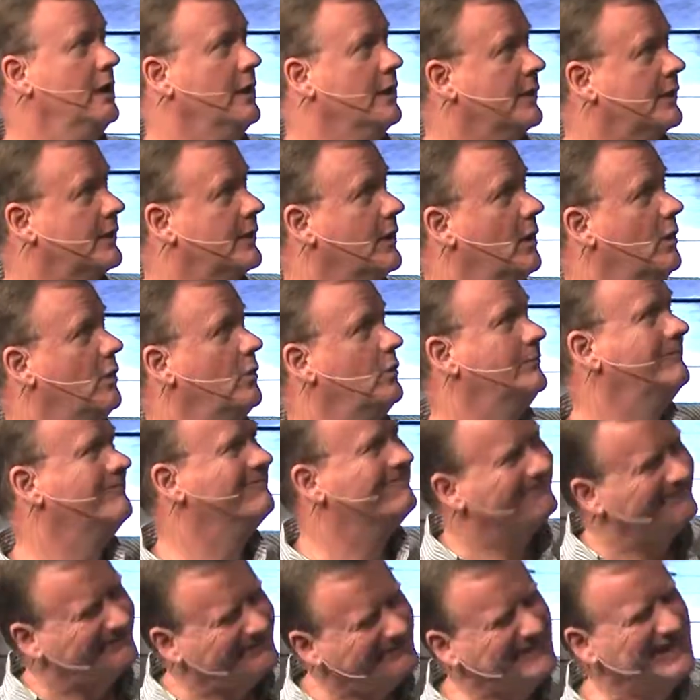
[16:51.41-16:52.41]
So,
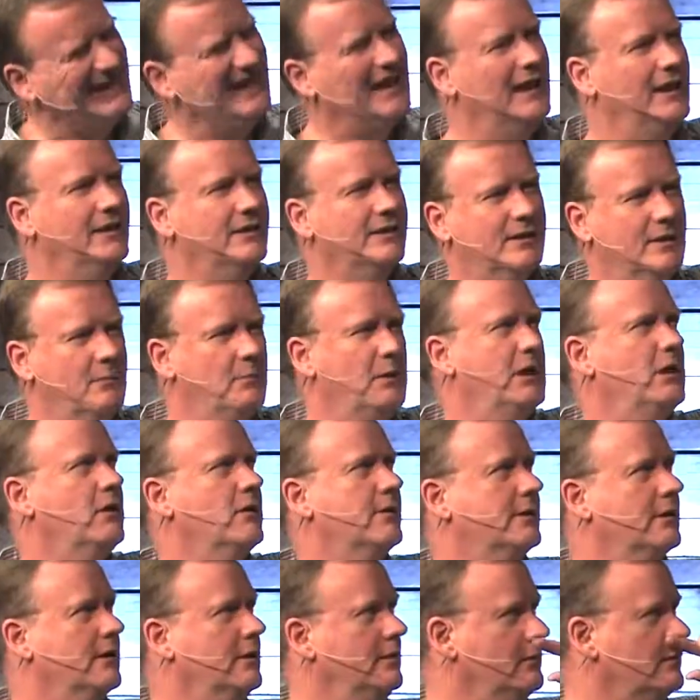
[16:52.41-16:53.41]
uh, somebody
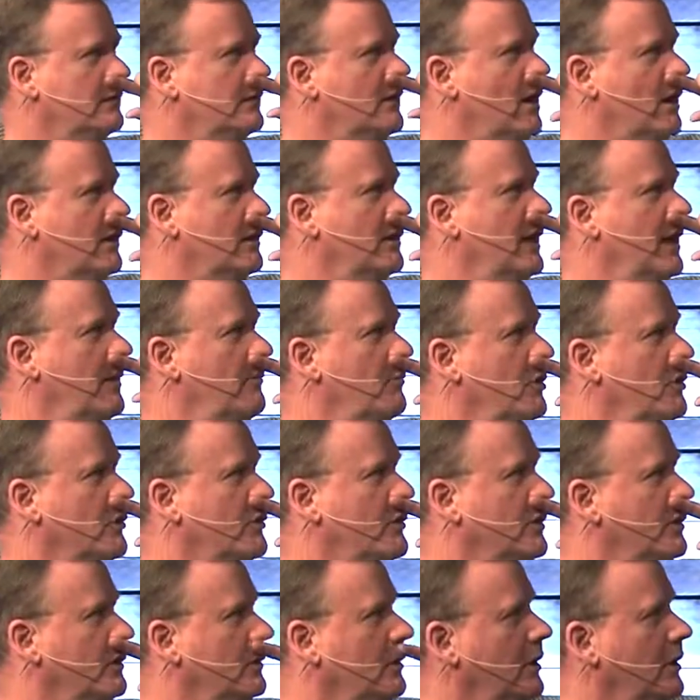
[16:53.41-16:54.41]
else can talk to that person.